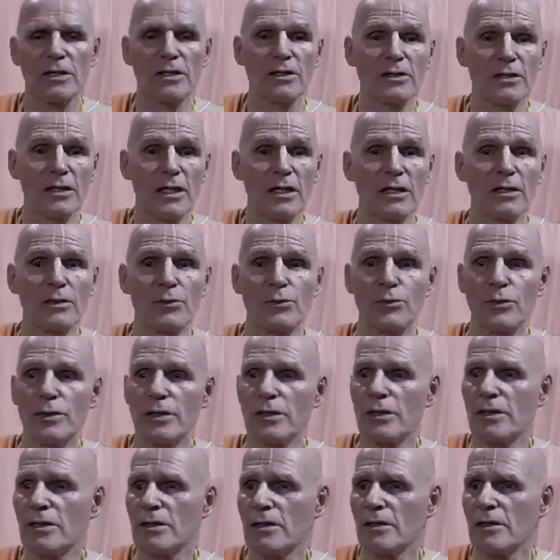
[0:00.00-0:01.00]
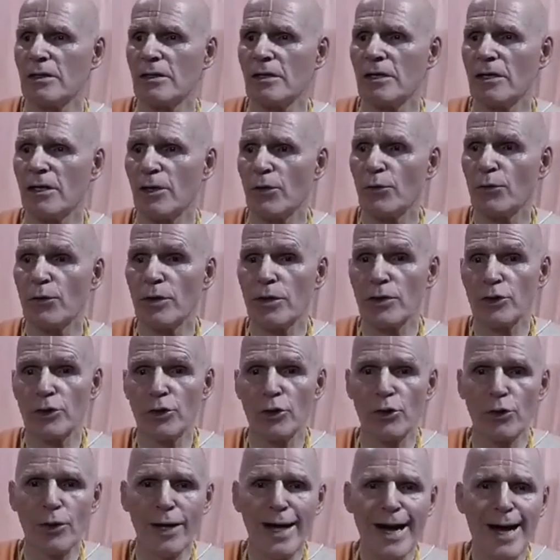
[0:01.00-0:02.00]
then we will know